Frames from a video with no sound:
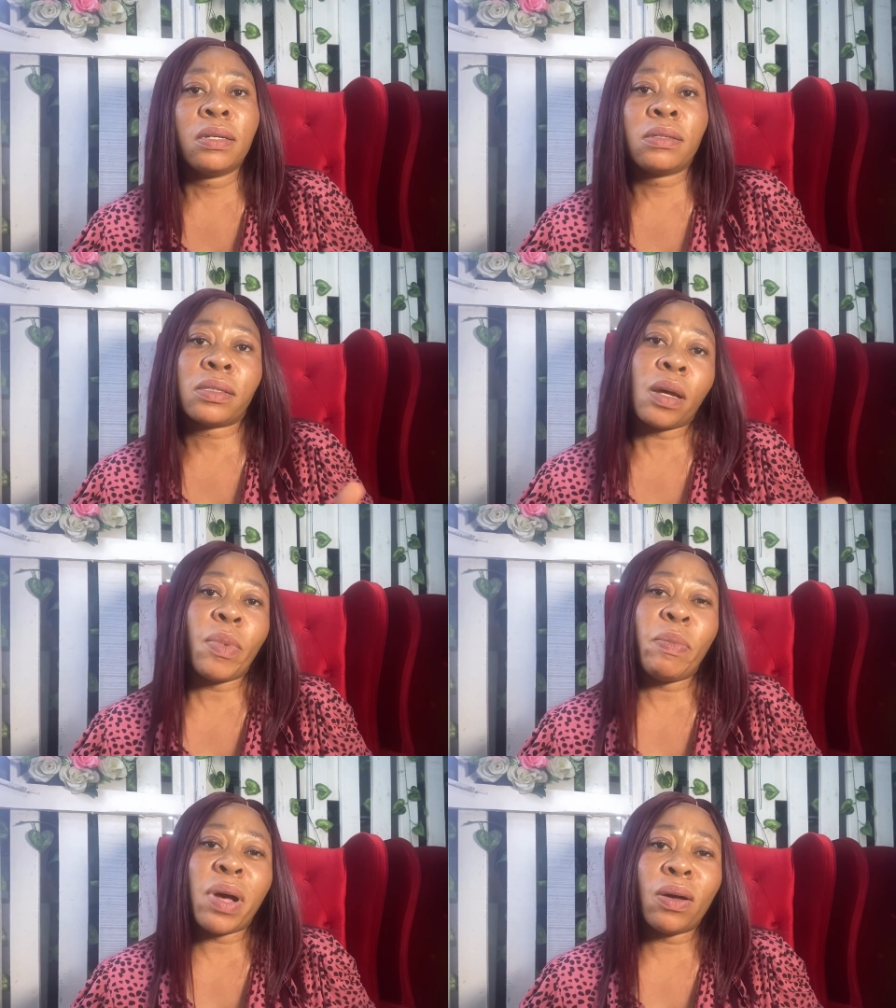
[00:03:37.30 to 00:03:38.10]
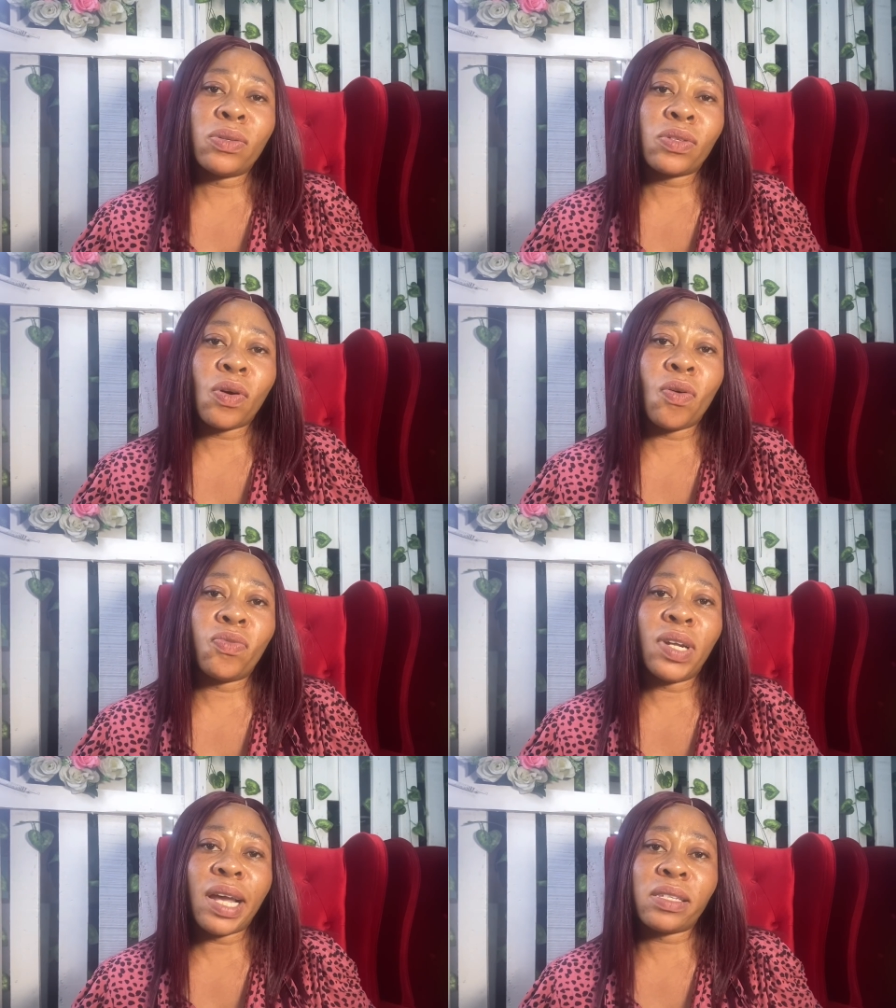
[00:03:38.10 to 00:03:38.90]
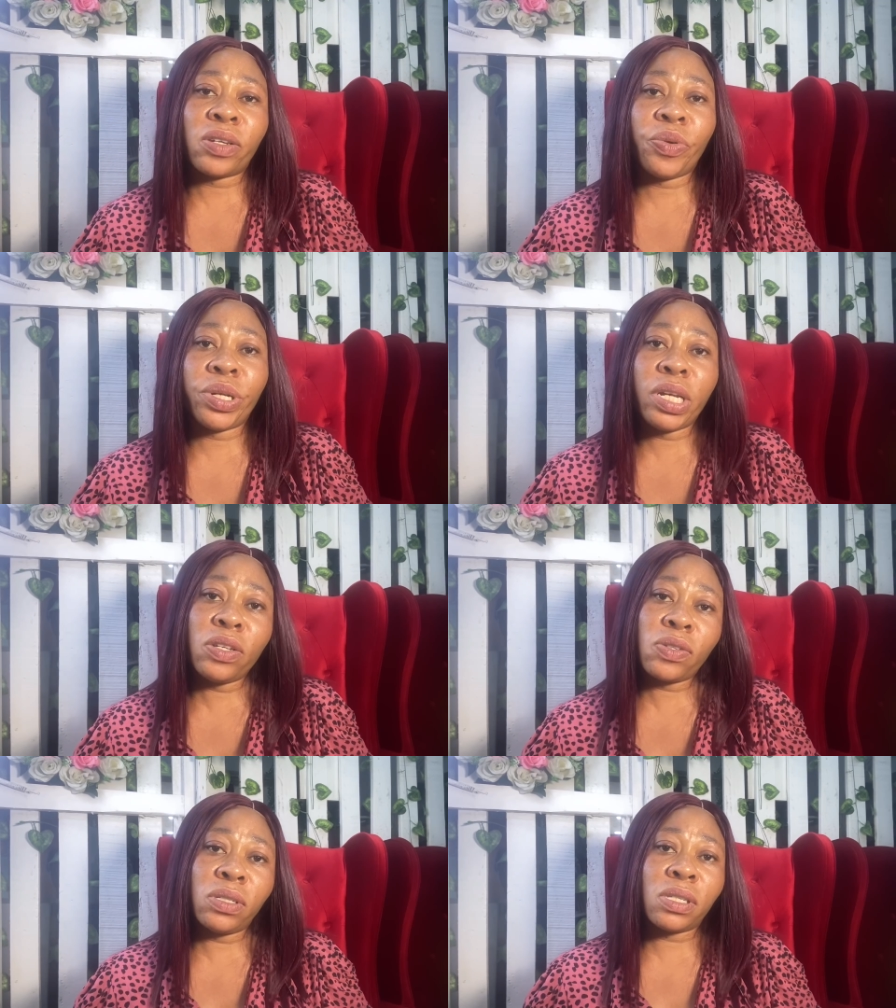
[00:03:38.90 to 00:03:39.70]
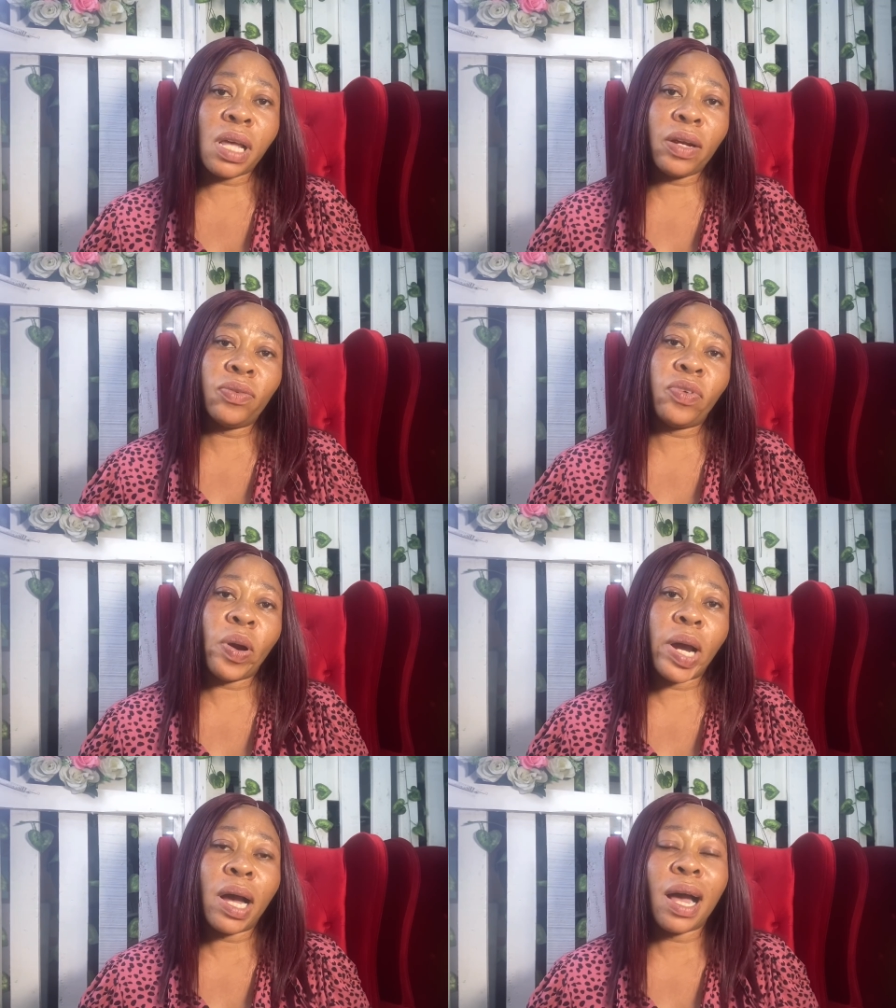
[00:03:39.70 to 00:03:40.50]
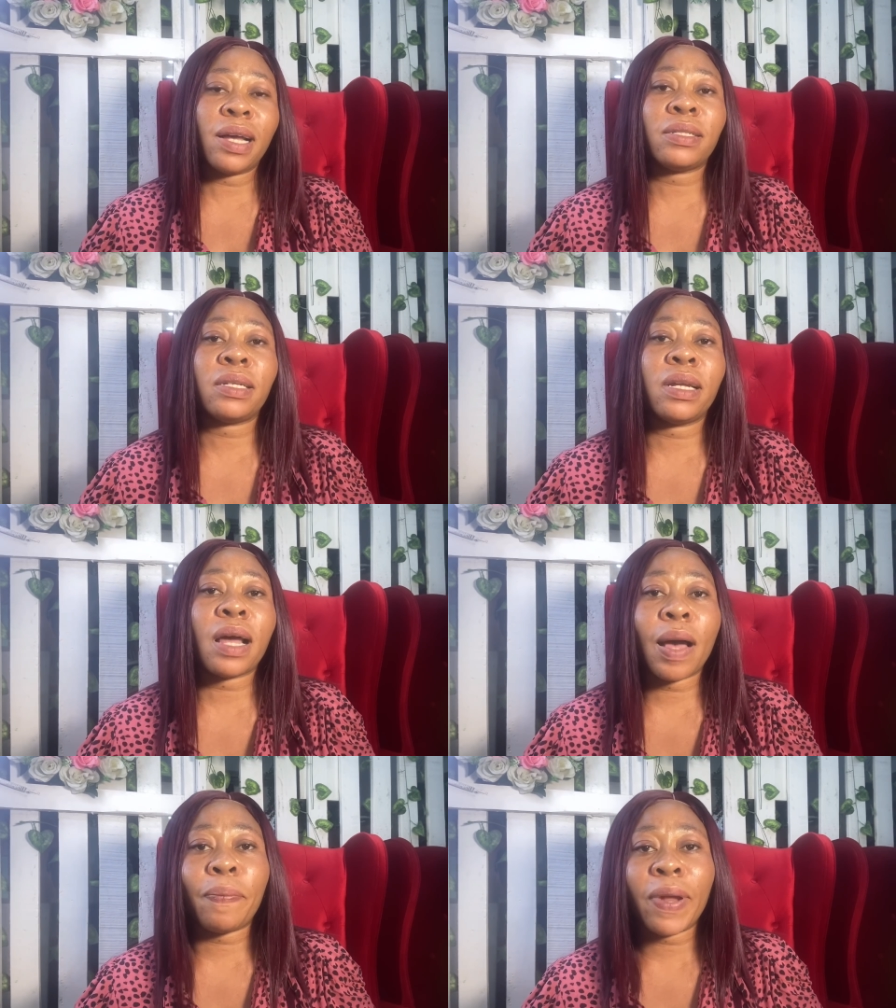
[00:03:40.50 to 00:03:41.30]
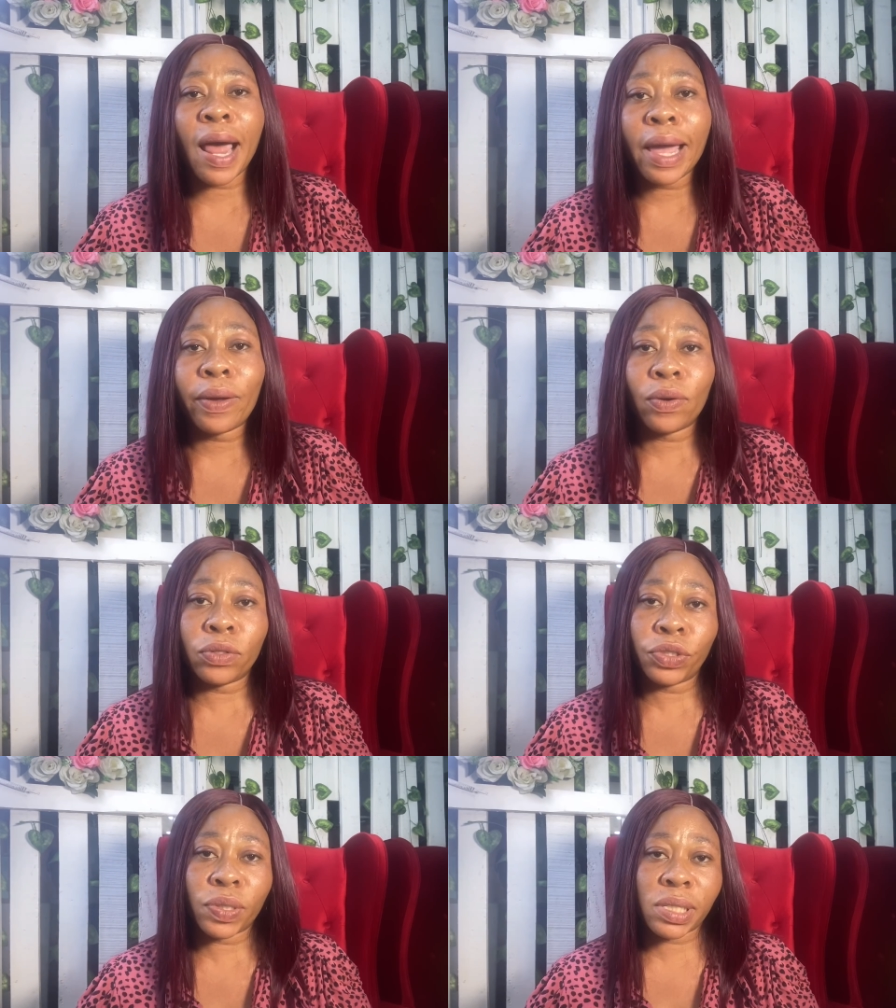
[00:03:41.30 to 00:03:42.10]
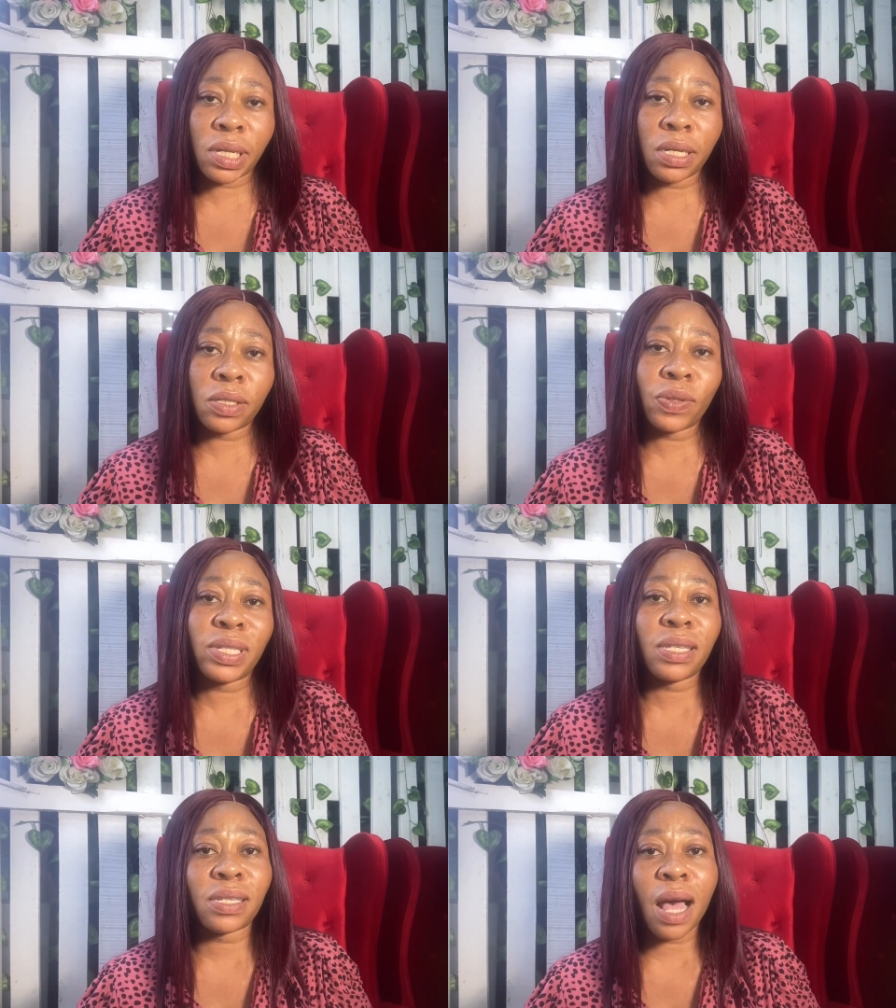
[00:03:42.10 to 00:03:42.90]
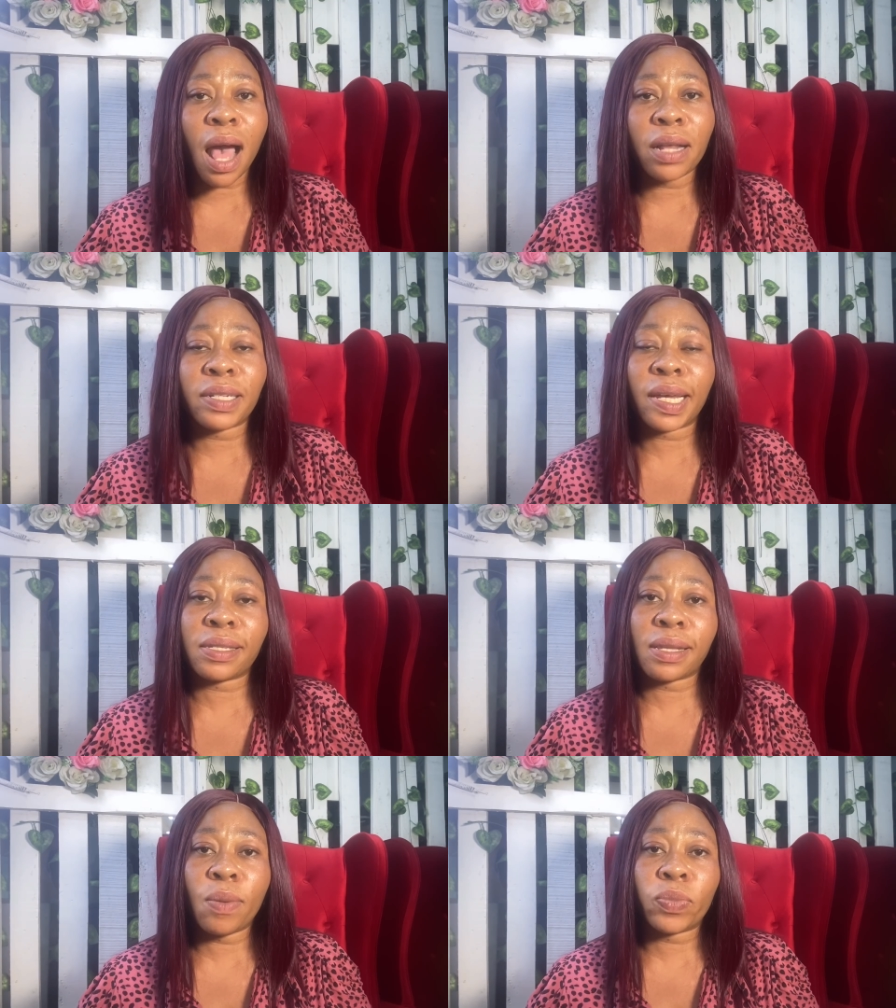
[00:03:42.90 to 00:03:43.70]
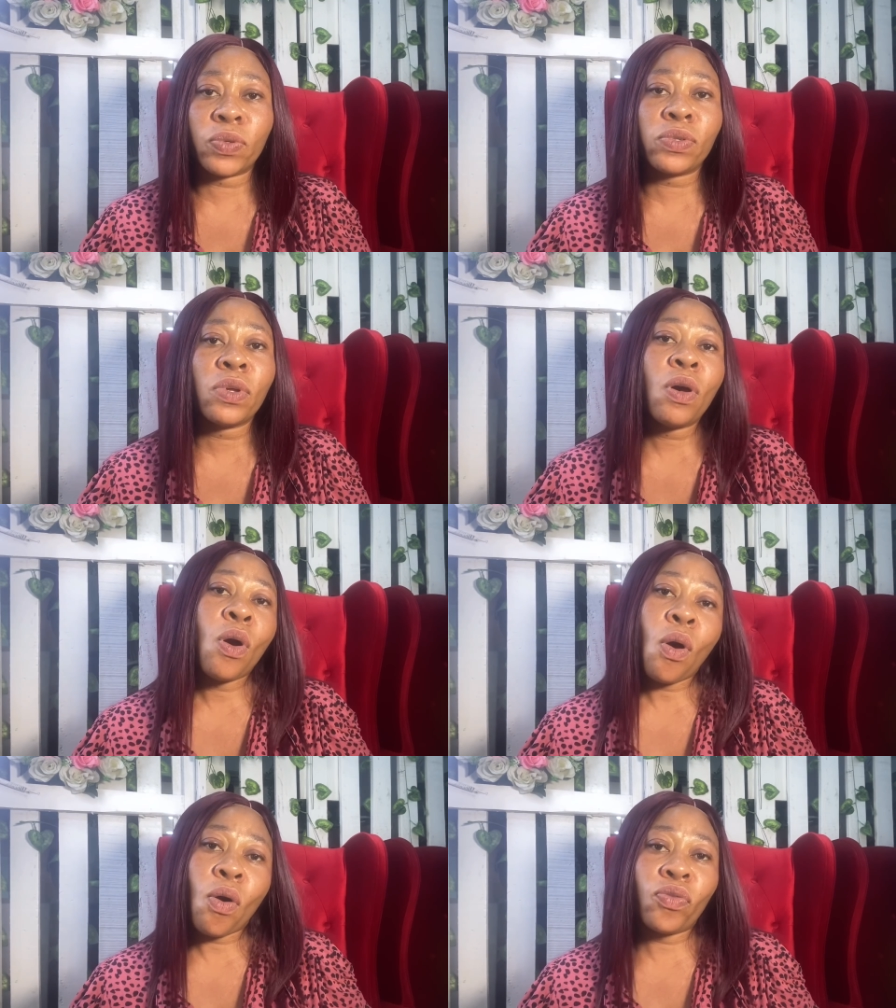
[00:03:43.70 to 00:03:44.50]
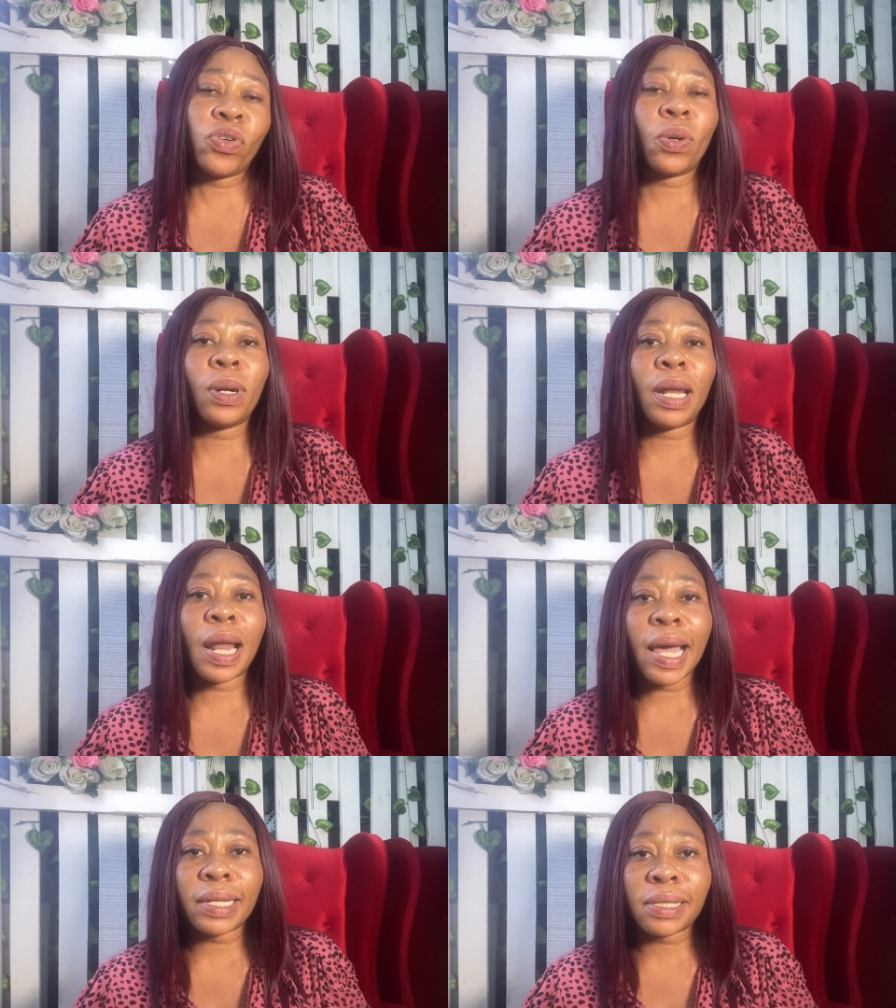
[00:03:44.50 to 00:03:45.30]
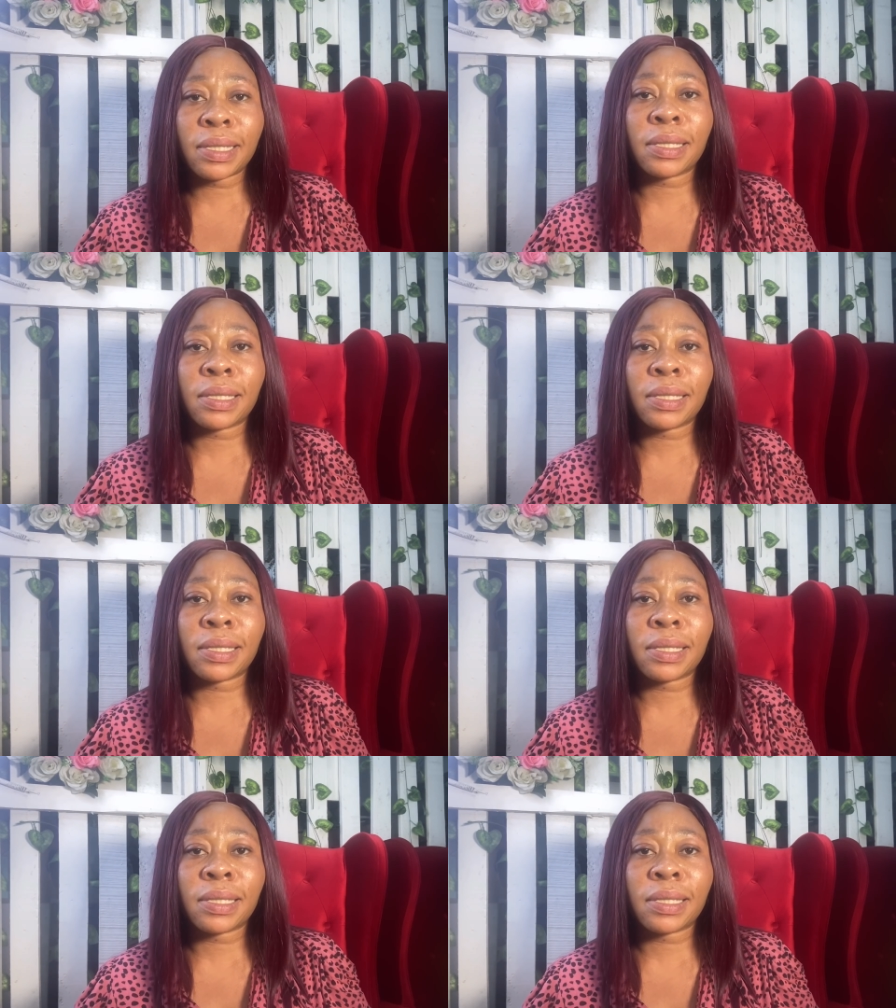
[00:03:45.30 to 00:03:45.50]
some amount of glycerin into this aloe vera and then apply on your skin so these are the examples of your light